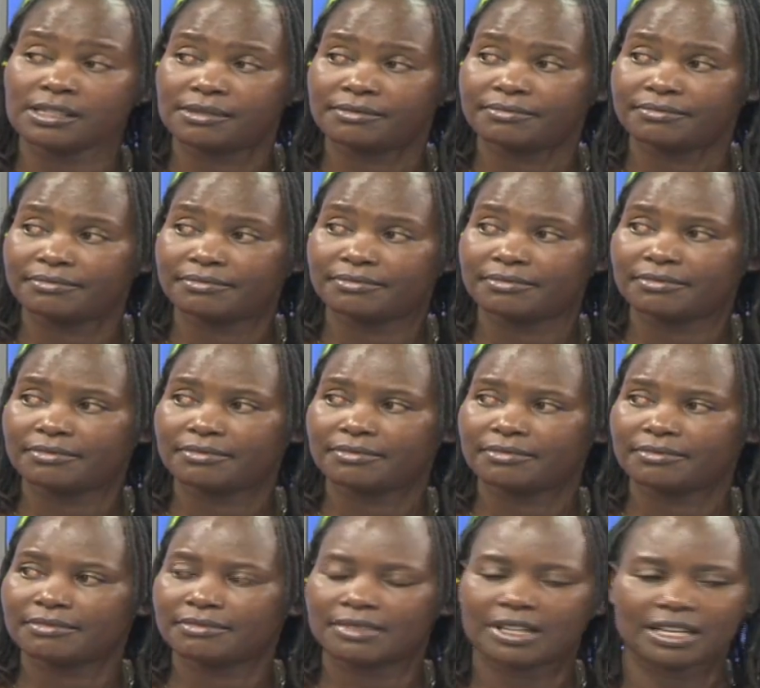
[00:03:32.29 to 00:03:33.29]
Mm
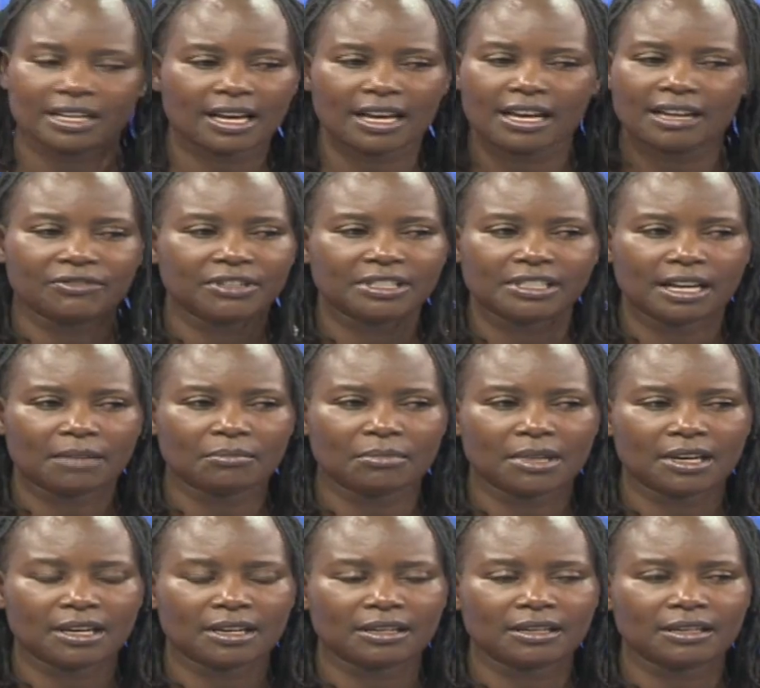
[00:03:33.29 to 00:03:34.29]
-hmm. Every time
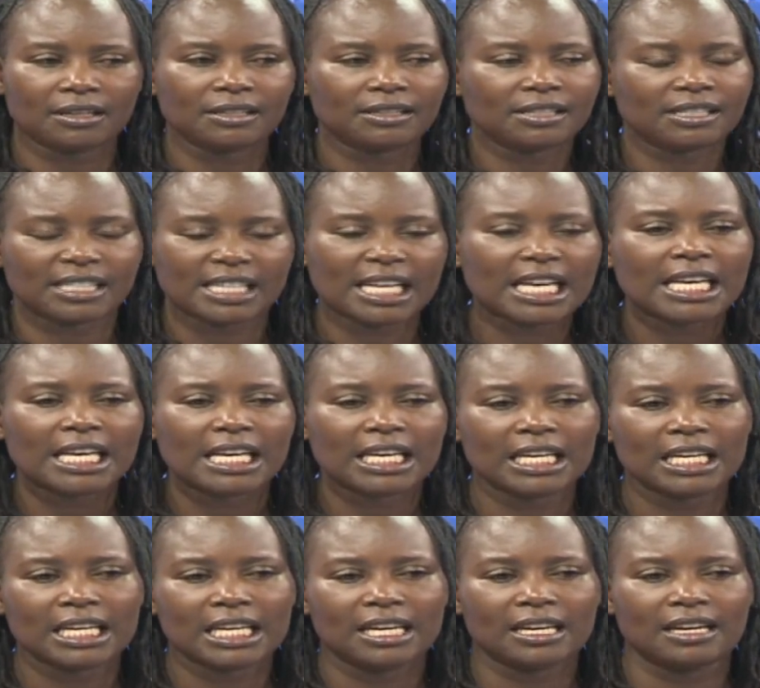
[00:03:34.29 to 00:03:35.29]
they see
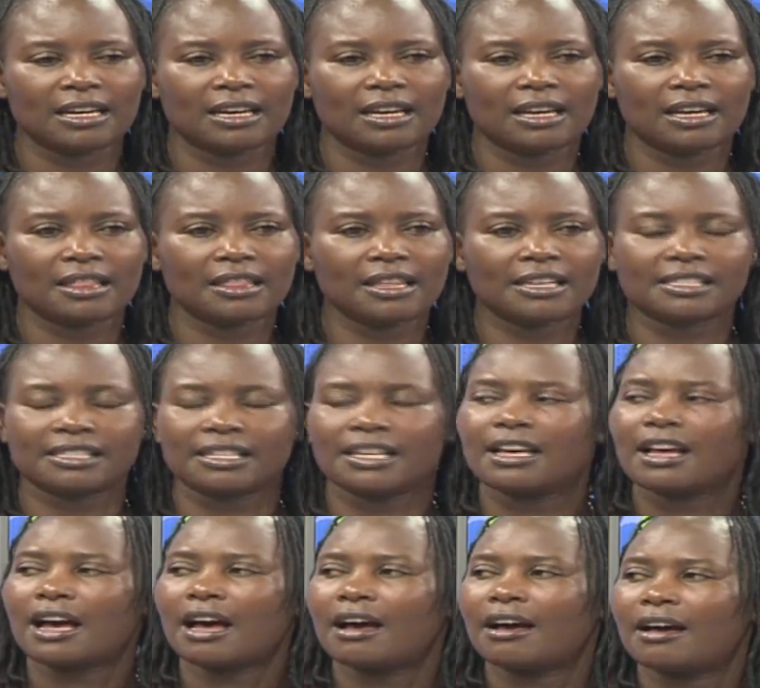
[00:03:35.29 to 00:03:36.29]
they
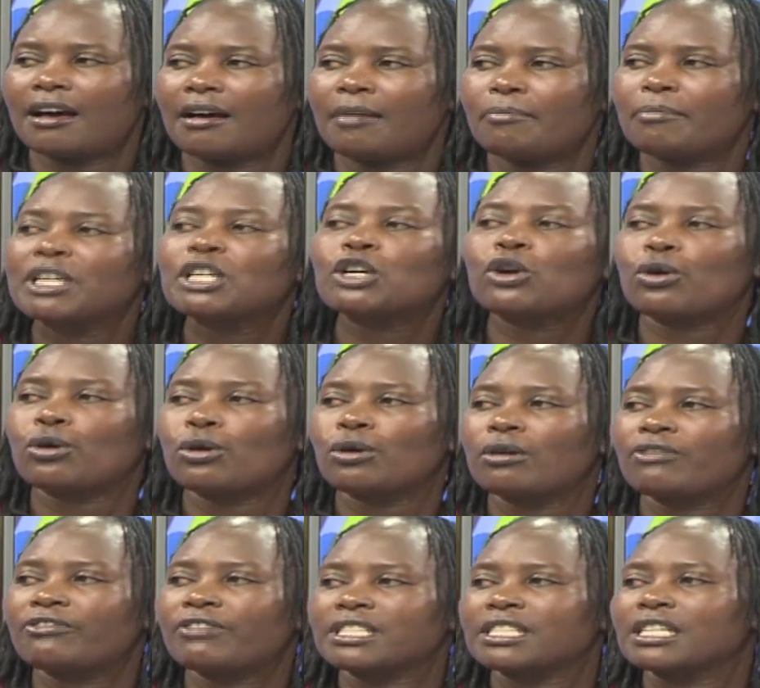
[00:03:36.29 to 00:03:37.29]
see a,
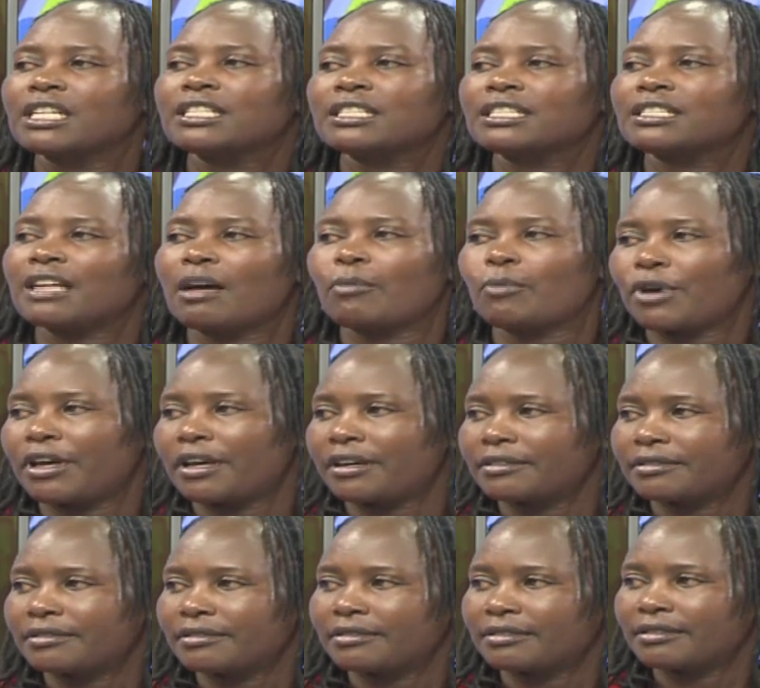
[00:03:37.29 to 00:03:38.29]
medical facility somewhere.
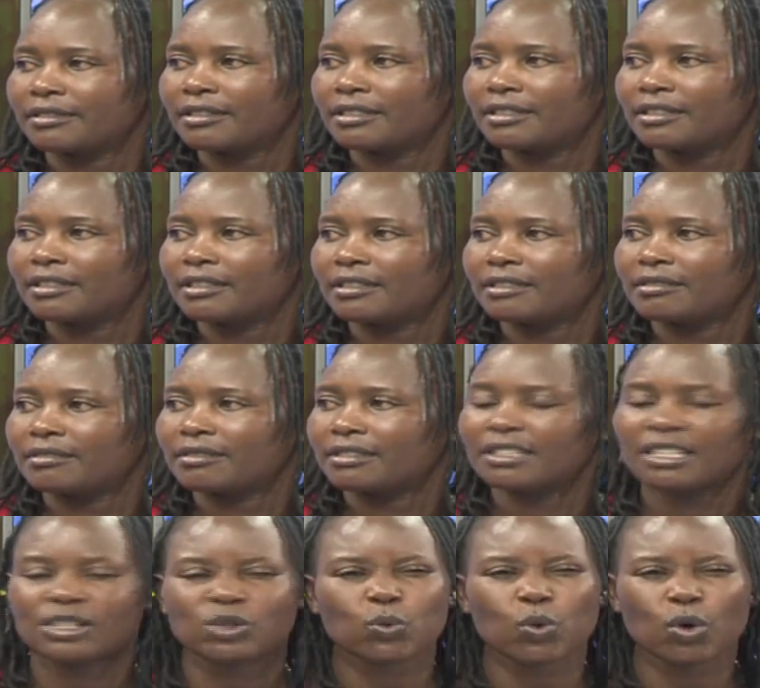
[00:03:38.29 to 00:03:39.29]
Mm.
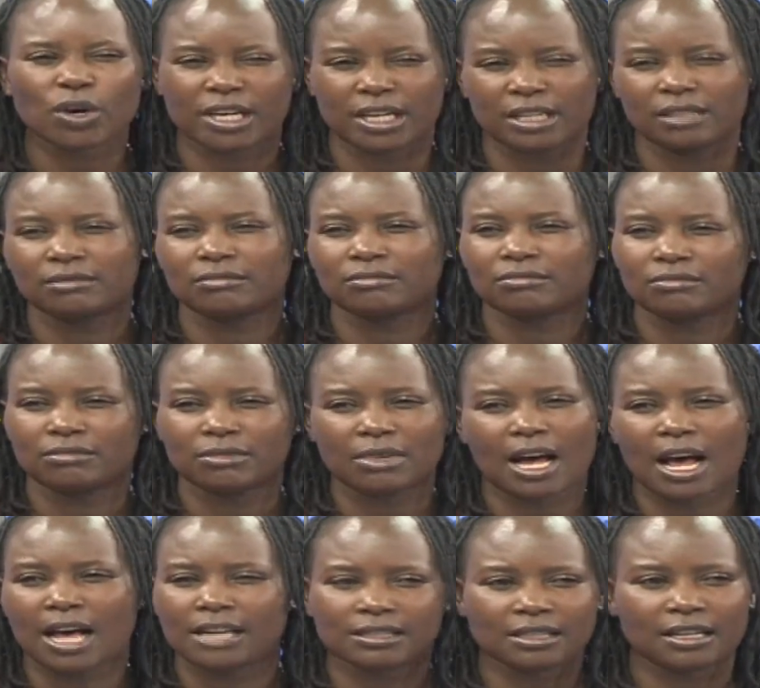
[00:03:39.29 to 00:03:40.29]
Just walk in,
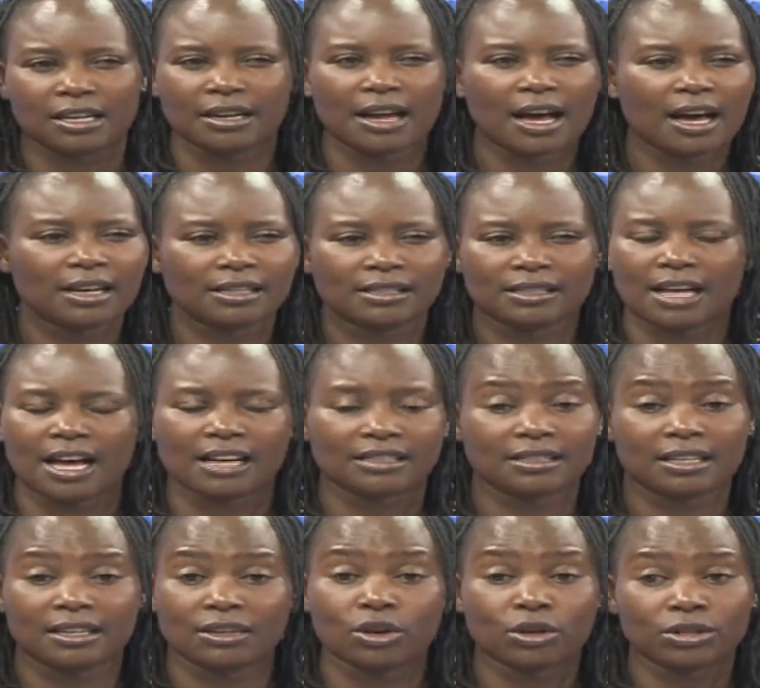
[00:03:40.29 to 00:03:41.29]
ask the nurse, ask
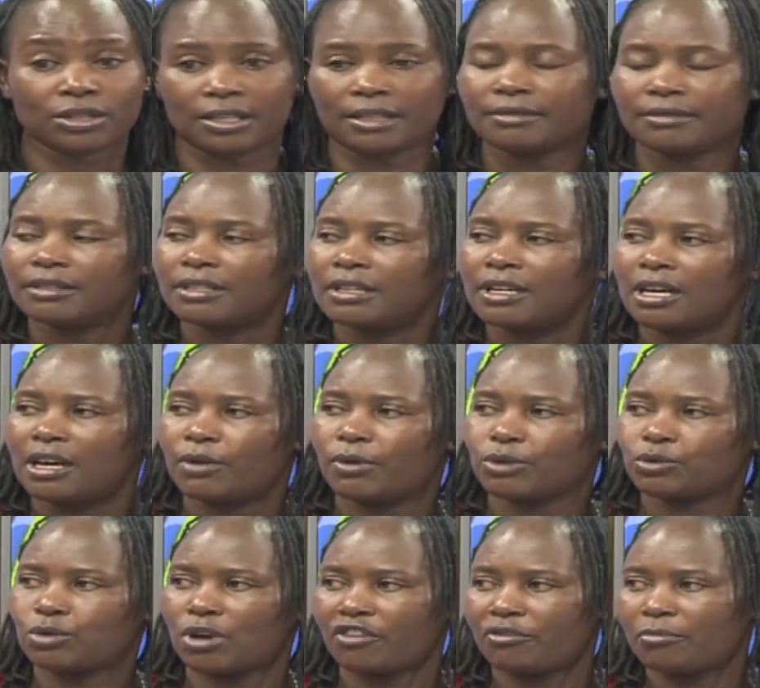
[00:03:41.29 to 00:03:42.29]
the doctor, hmm.
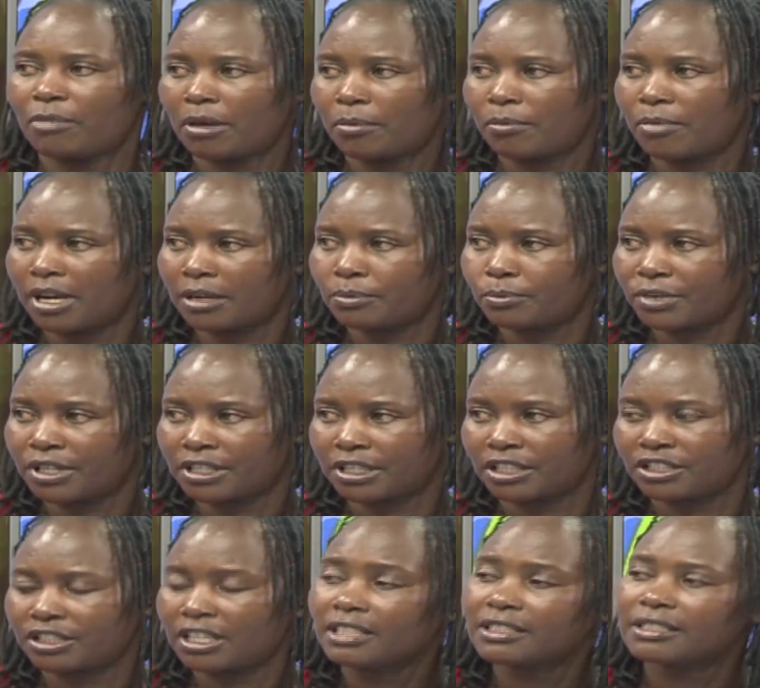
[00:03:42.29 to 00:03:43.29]
want to have my blood pressure
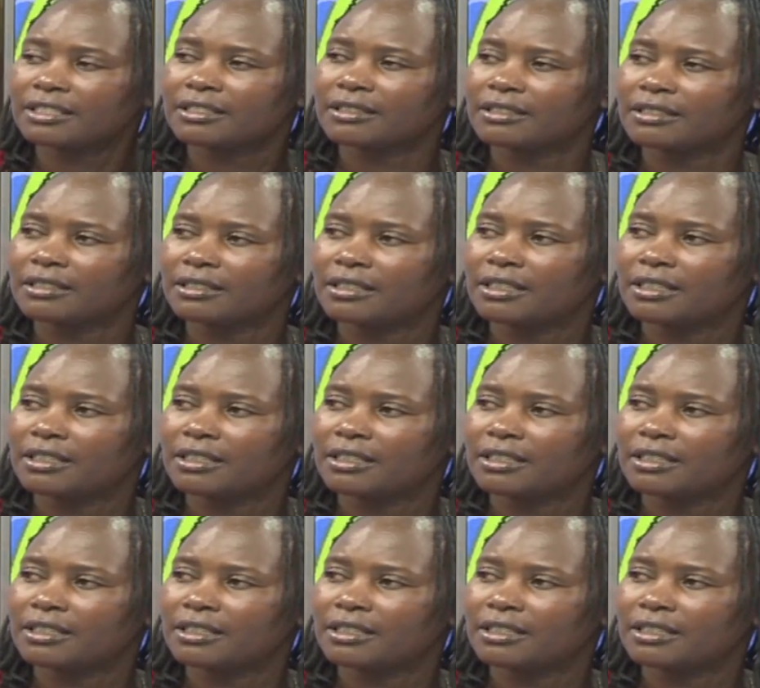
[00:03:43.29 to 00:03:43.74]
checked. Mm.